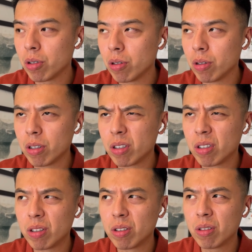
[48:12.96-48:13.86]
he'll
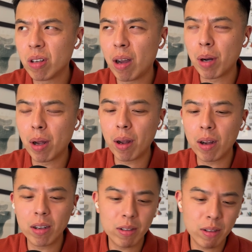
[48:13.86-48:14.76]
listen.
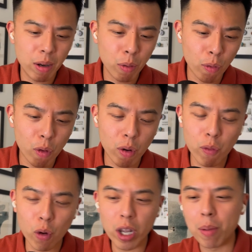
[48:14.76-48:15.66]
We're
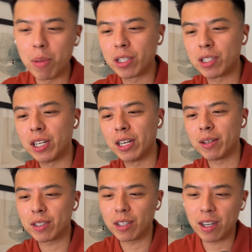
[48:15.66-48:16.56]
48 minutes in.
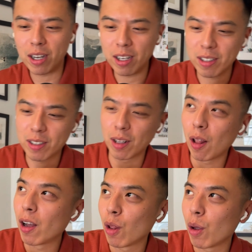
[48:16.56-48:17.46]
It's a
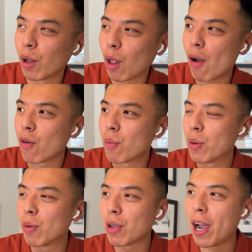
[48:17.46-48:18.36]
lot for
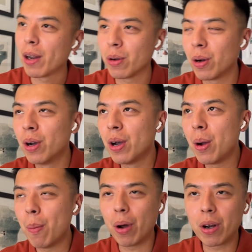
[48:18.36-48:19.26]
people to handle.
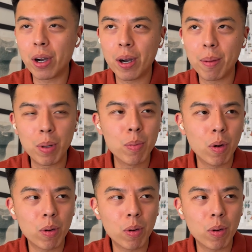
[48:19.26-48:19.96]
But people